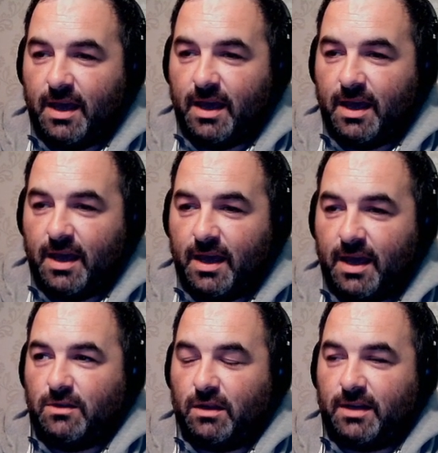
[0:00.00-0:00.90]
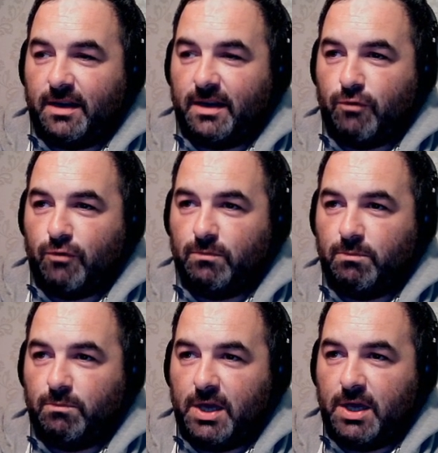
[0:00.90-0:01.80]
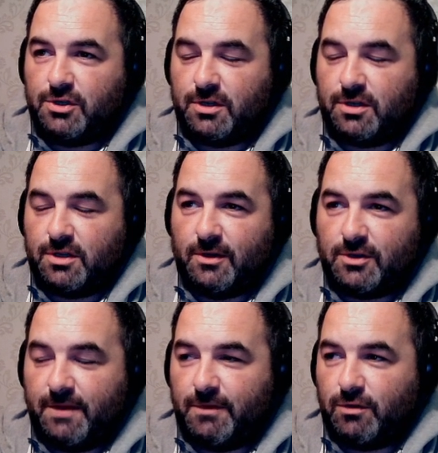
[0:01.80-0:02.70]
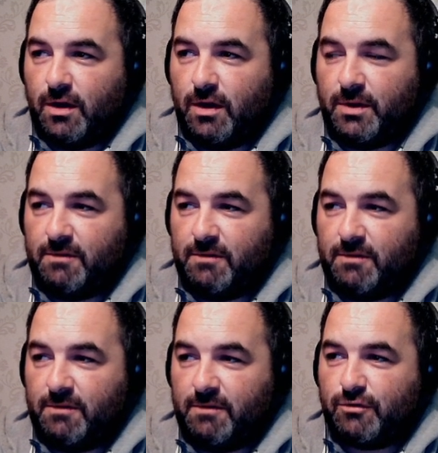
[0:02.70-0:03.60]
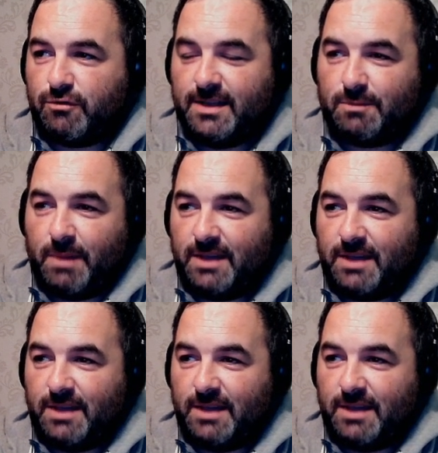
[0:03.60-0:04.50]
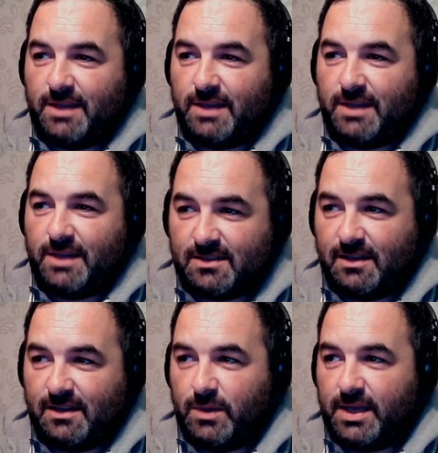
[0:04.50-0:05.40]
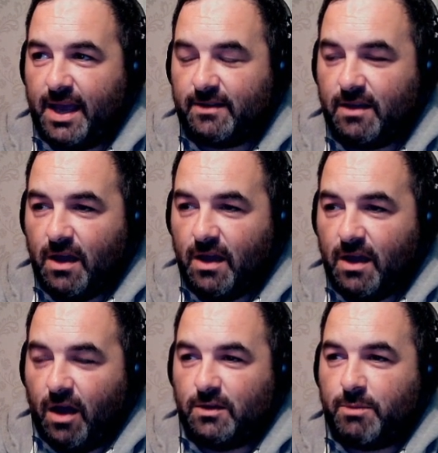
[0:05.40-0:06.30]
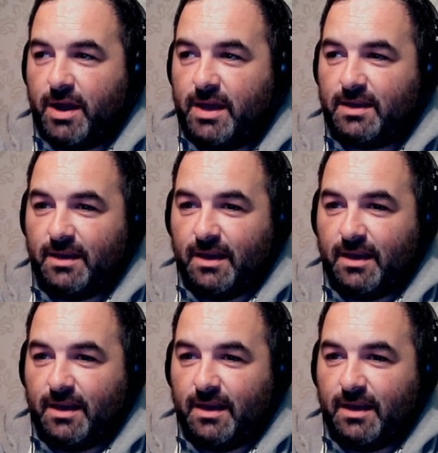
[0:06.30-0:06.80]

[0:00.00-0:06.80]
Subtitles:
He not that he'll run beyond your defenders every time, but he finds great space. I seen it against Arsenal at the weekend on the break.